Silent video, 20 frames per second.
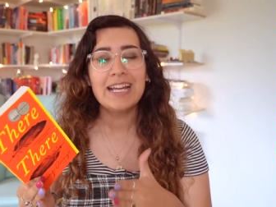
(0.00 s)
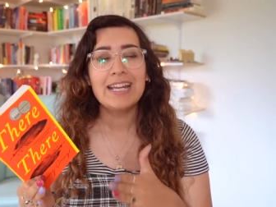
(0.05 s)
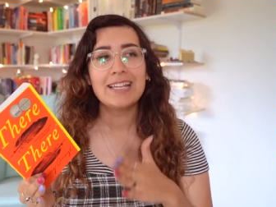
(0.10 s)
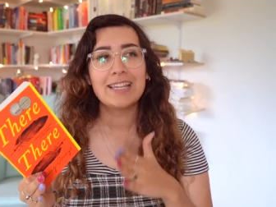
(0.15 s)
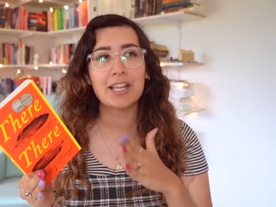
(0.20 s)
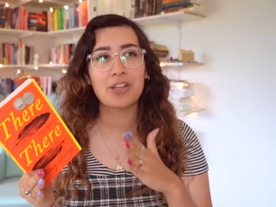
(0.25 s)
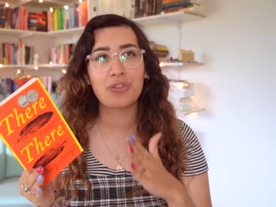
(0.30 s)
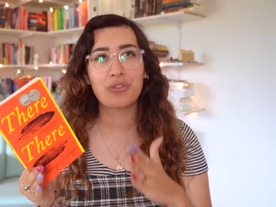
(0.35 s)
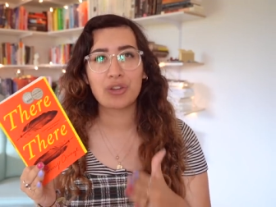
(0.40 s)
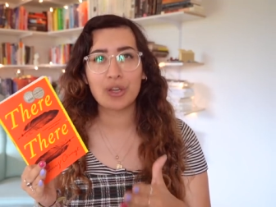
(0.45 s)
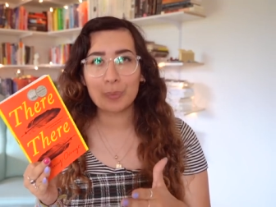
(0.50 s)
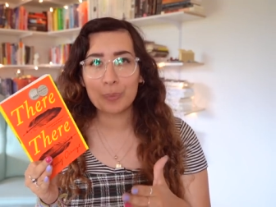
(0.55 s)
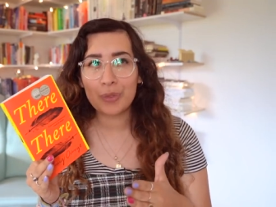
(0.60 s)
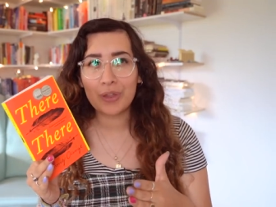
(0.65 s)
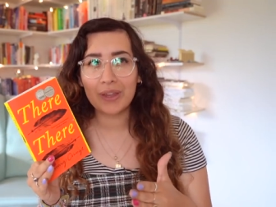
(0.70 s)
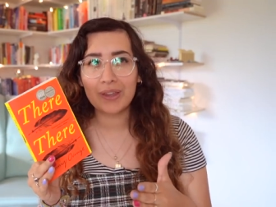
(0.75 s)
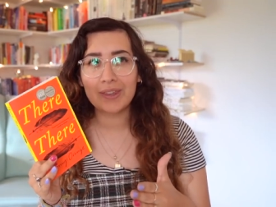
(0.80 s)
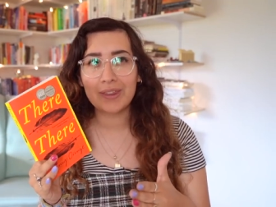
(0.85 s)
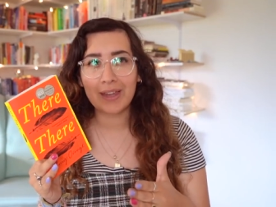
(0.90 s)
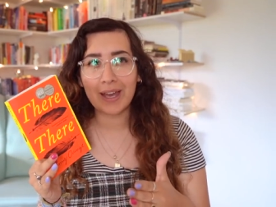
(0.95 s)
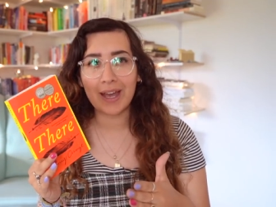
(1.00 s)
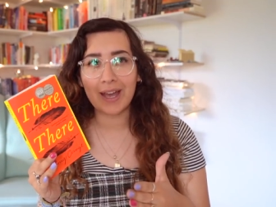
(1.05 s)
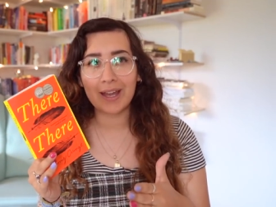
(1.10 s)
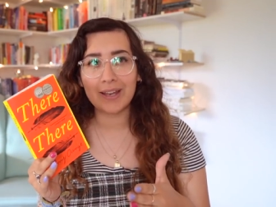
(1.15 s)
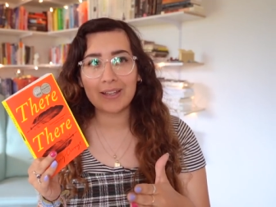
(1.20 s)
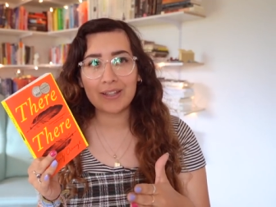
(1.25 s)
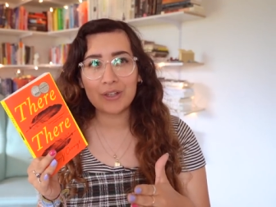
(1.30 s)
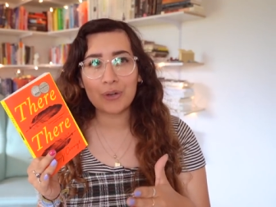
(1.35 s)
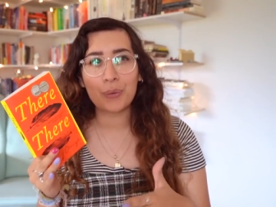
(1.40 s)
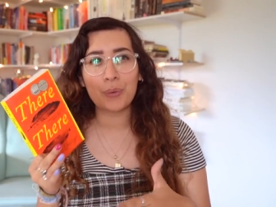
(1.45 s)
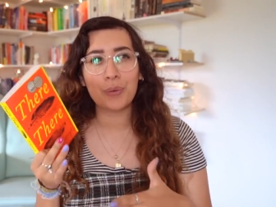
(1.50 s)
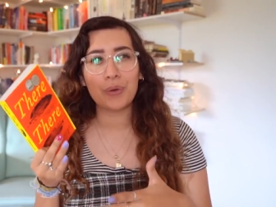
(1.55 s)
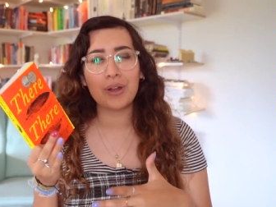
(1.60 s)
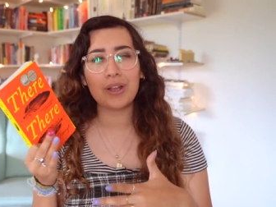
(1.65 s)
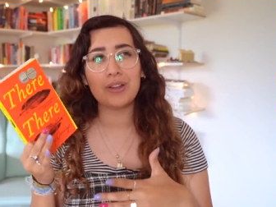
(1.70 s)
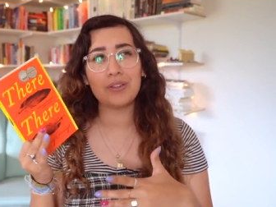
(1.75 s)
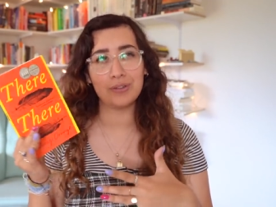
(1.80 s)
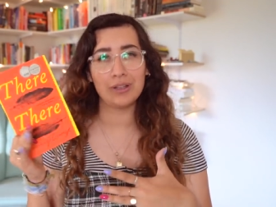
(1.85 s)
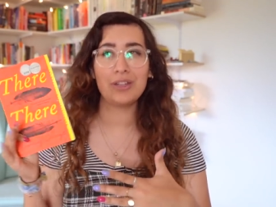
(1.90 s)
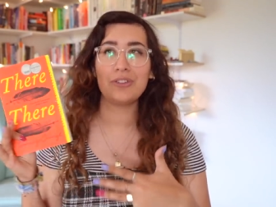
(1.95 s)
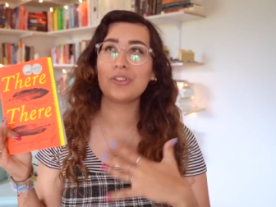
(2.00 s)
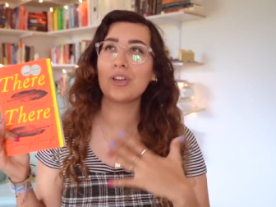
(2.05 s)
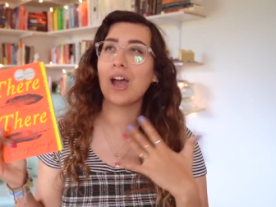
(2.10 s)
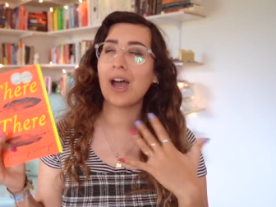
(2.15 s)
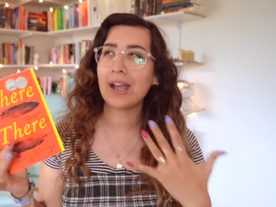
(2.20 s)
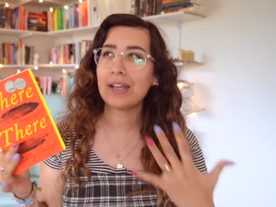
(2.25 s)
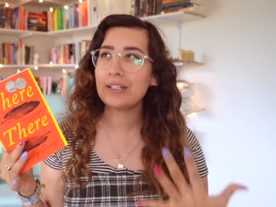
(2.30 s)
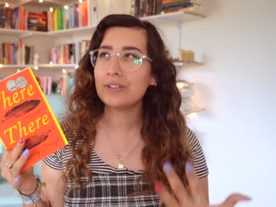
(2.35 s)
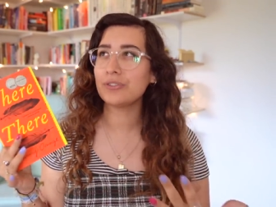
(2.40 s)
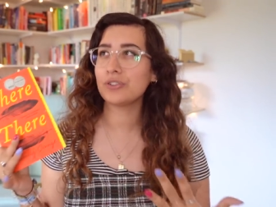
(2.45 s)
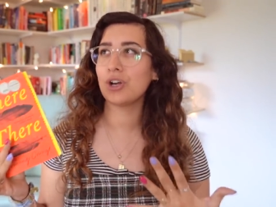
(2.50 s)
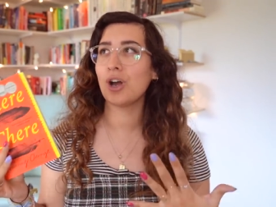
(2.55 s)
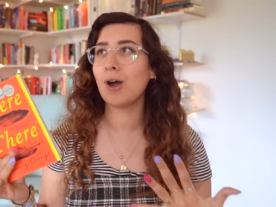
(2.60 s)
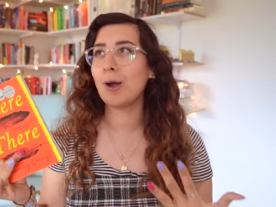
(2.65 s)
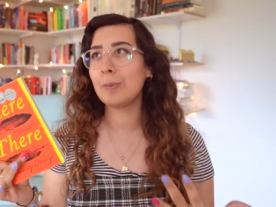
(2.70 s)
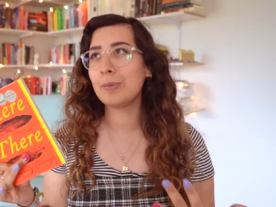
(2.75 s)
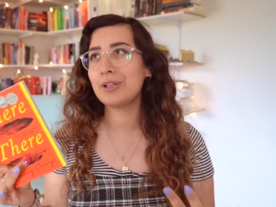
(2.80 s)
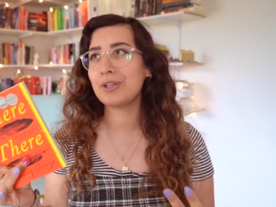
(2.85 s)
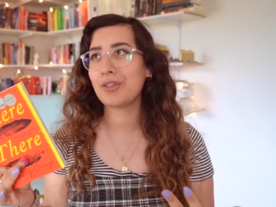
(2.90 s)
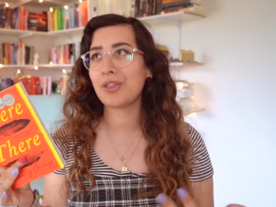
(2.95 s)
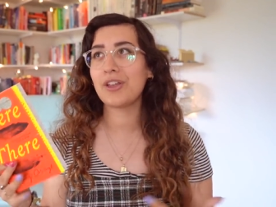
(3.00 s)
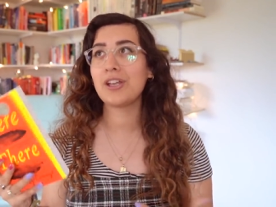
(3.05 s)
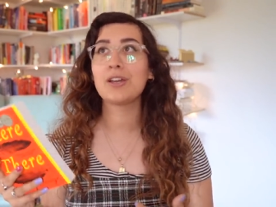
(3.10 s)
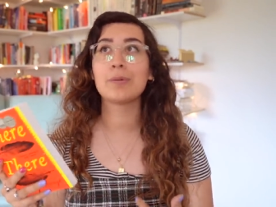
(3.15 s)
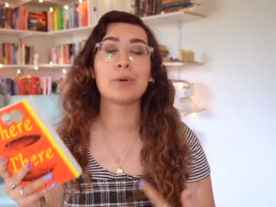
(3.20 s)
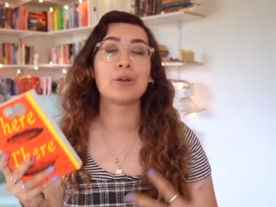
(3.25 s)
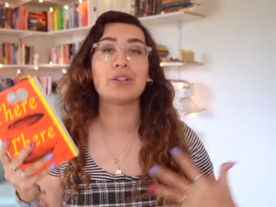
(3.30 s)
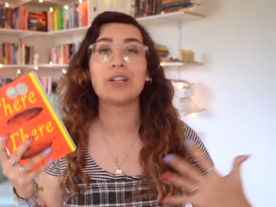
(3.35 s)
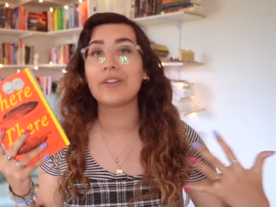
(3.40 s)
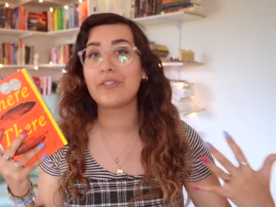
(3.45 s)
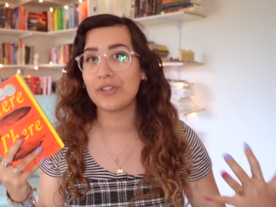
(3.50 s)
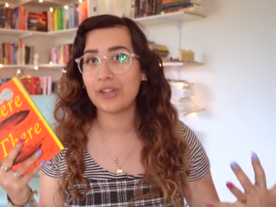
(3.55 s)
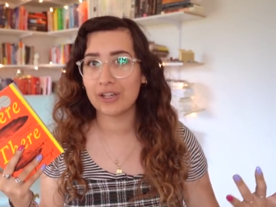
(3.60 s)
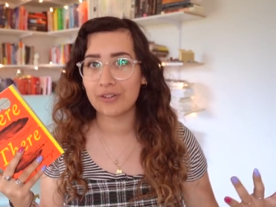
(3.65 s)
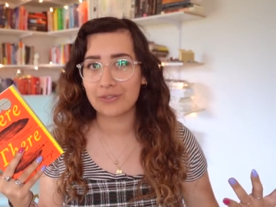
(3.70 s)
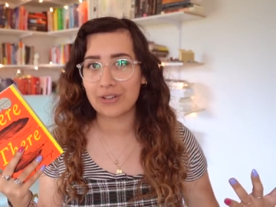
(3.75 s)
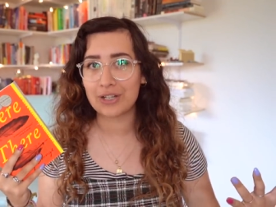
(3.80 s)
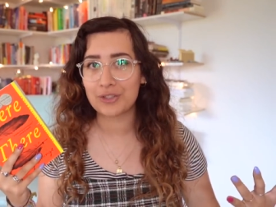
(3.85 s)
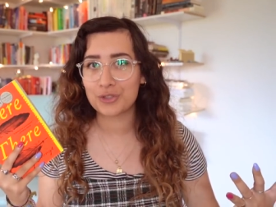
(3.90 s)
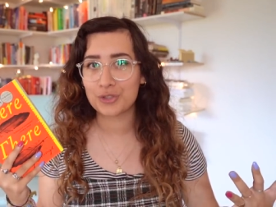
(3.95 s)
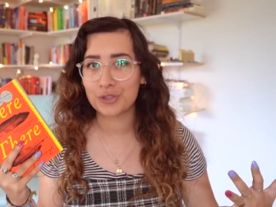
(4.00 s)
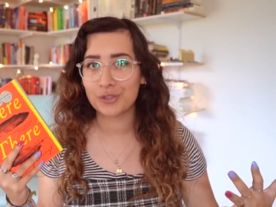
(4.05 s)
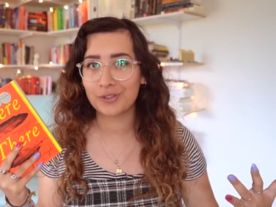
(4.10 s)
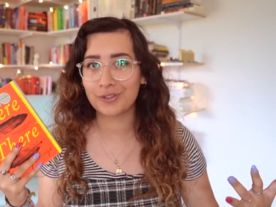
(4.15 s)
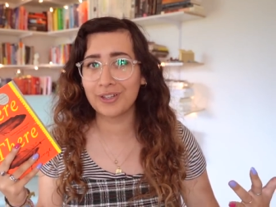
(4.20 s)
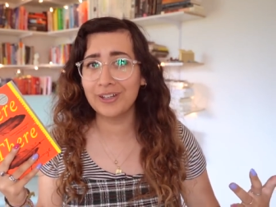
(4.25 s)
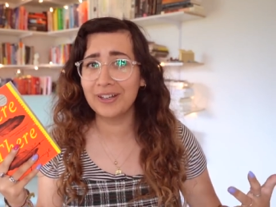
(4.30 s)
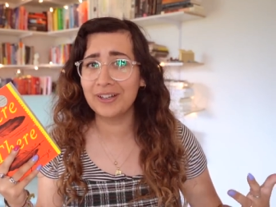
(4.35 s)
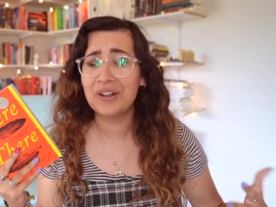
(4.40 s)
That's something that, you know, is kind of common. Think about like the Avengers.